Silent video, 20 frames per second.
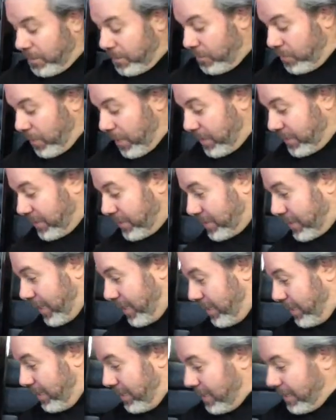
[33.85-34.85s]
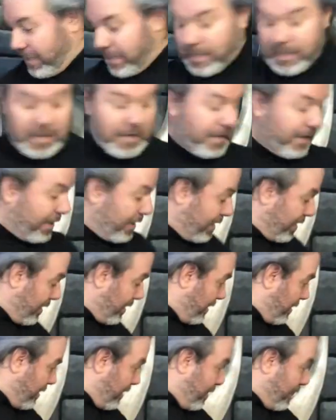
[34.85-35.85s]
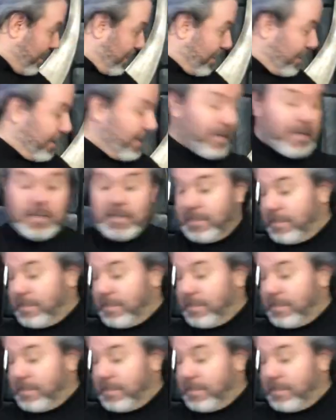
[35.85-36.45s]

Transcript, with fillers: You guys excited? Um,